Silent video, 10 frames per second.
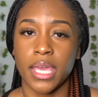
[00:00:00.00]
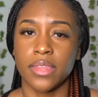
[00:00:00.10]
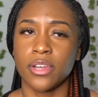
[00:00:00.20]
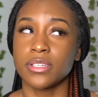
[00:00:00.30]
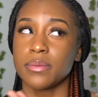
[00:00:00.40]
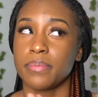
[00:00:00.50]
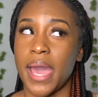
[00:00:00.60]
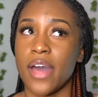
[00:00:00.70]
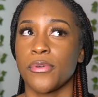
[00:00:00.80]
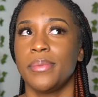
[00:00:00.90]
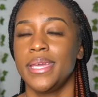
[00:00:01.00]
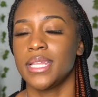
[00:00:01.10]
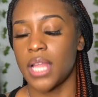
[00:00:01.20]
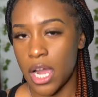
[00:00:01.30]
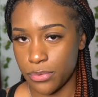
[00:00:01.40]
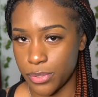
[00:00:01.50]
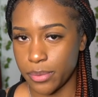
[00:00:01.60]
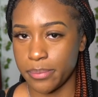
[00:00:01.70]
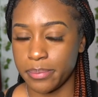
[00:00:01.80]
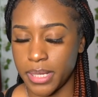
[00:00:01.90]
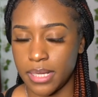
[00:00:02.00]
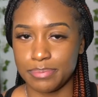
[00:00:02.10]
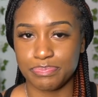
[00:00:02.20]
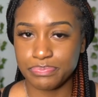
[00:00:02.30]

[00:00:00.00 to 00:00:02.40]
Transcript: There's a bathroom in the locker room, but